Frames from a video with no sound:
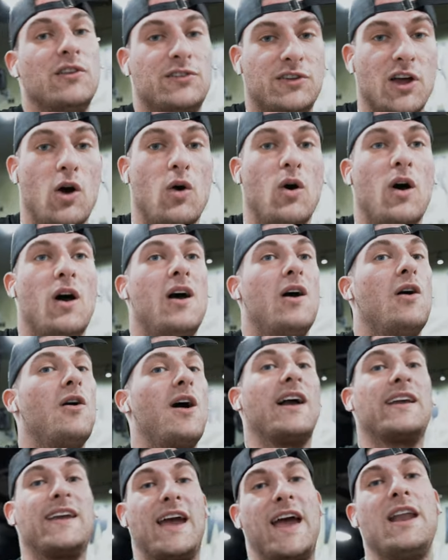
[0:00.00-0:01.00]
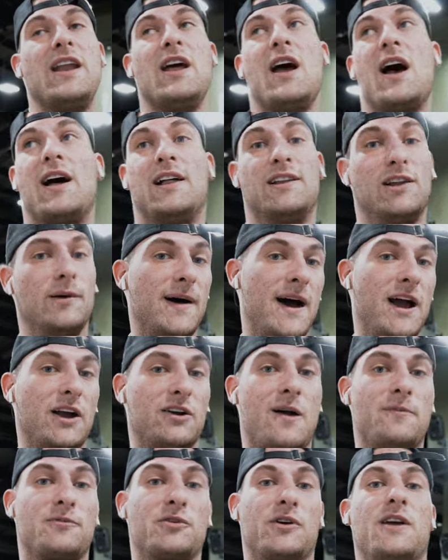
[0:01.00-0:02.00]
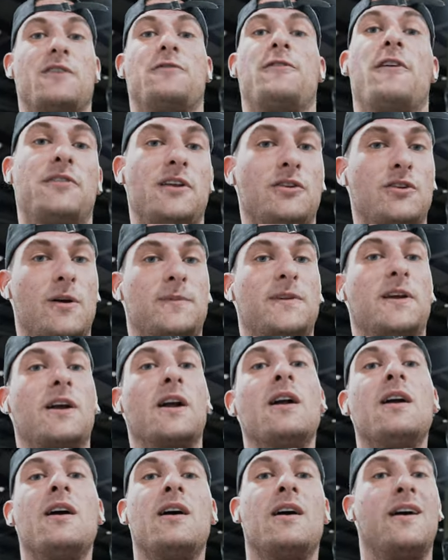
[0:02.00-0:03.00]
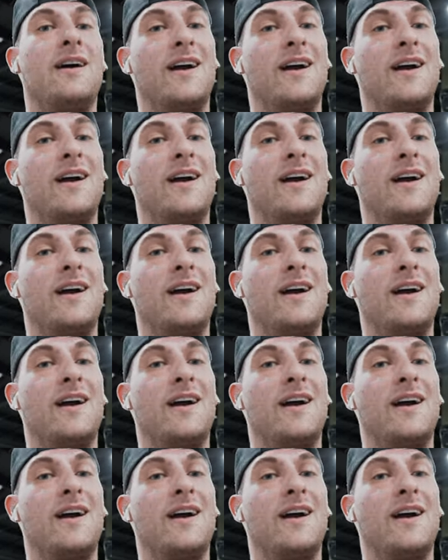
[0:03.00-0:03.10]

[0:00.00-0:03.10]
So again, a little bit higher reps, we're gonna hit fifteen reps here.